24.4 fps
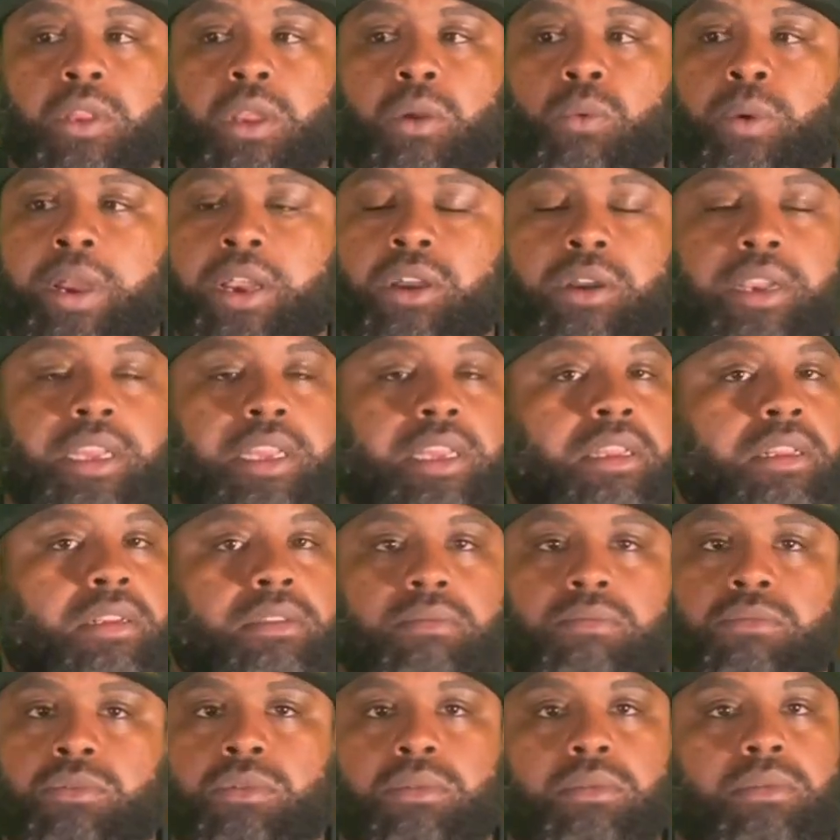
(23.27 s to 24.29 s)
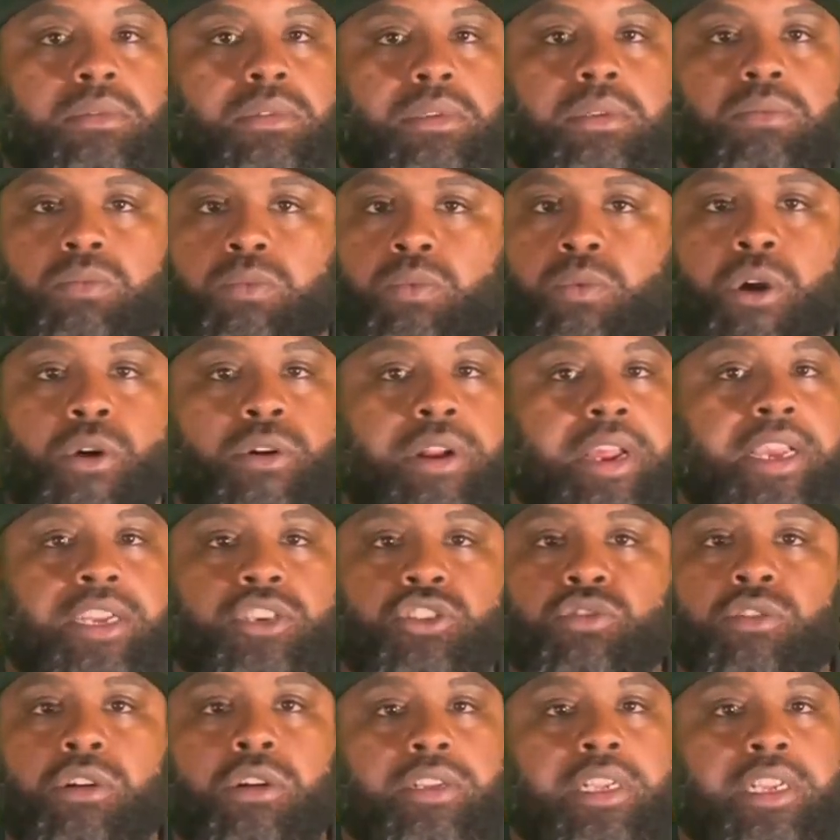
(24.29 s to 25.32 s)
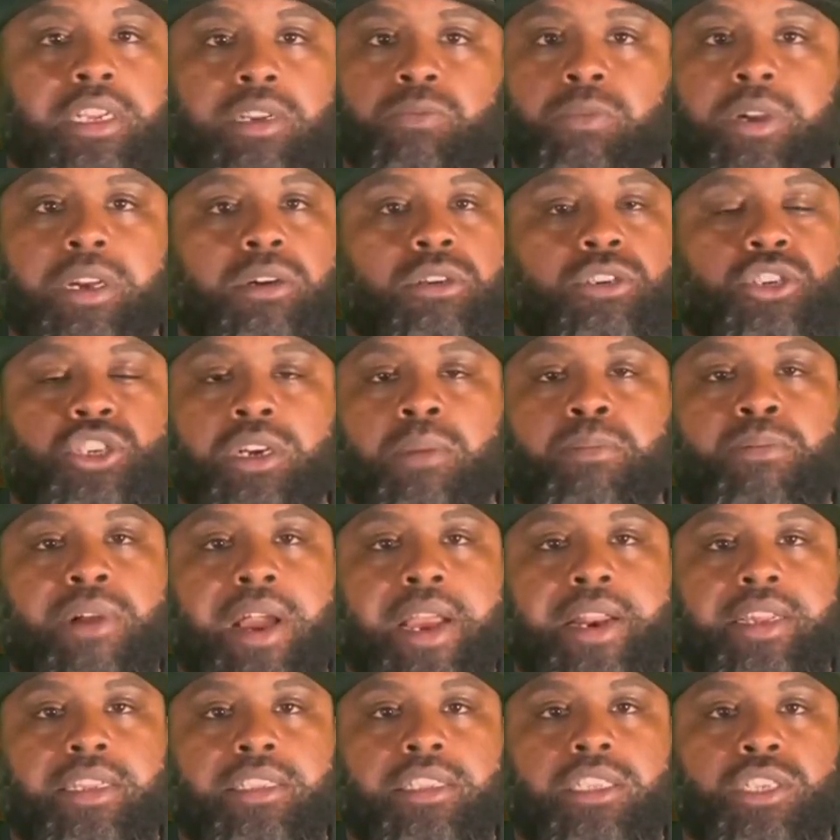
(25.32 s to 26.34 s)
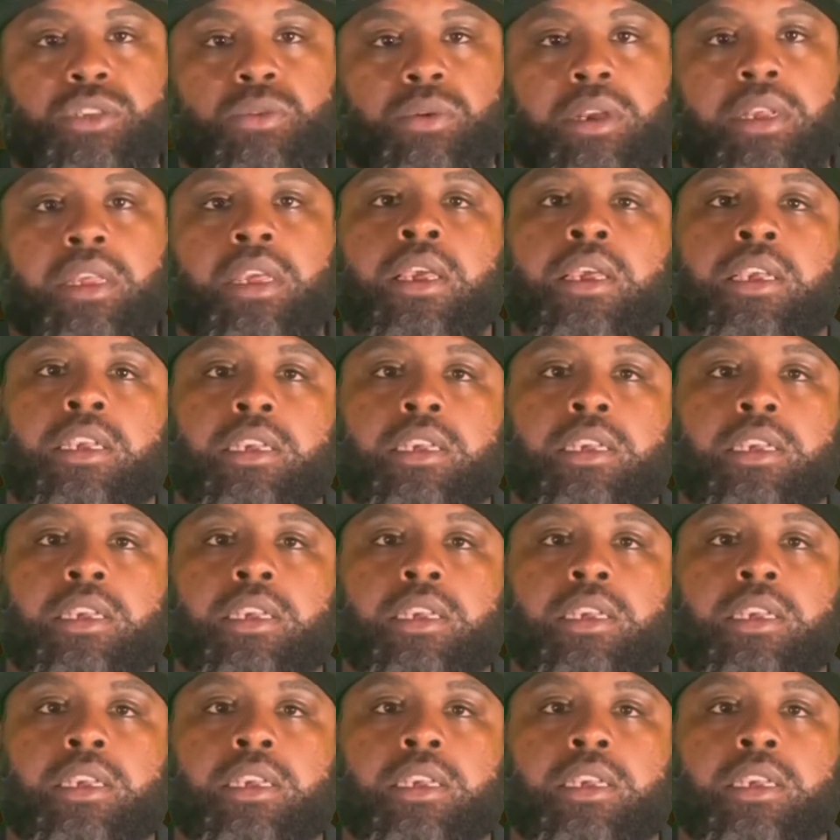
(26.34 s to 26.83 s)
We're going to roll the intro, then we're going to jump right into it.